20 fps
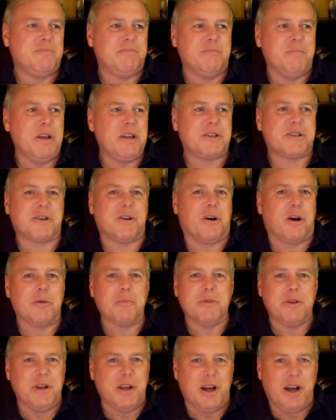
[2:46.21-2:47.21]
makes
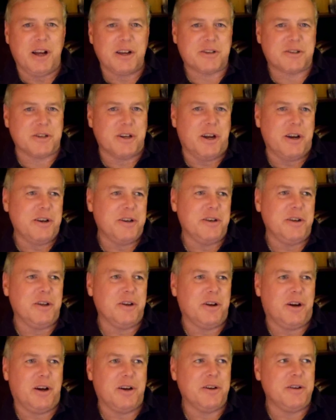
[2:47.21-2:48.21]
carbon dioxide in the
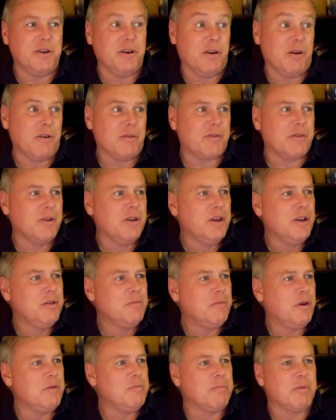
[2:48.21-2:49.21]
on the earth
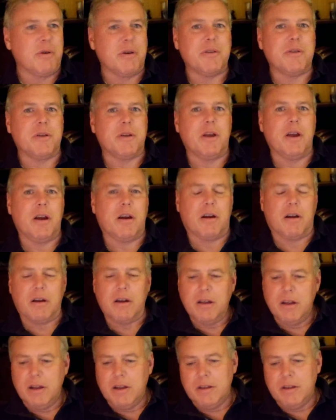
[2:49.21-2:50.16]
by breathing air,